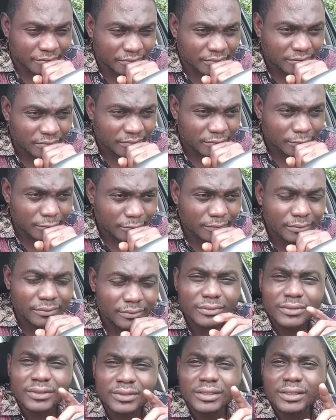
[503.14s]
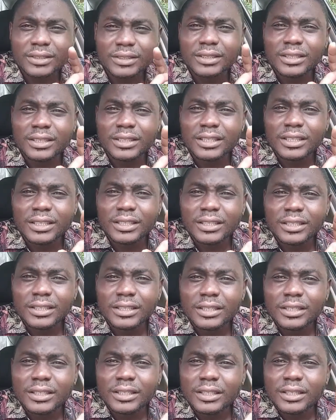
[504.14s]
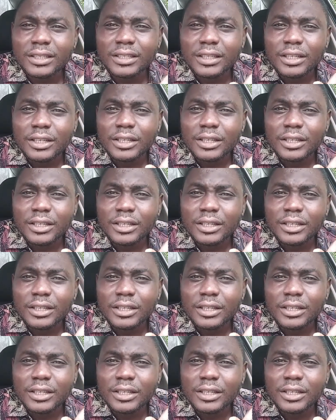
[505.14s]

(no one is talking)